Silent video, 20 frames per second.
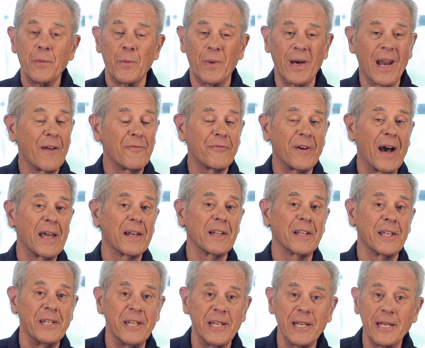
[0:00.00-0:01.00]
When I
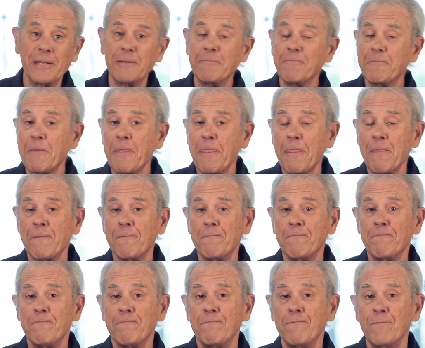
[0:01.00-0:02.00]
finally did,
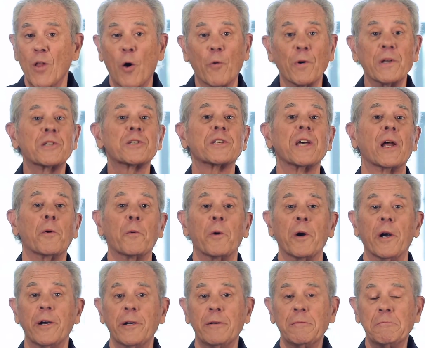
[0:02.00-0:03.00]
no one said a
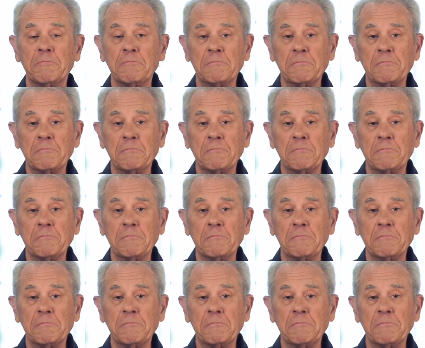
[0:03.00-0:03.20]
word.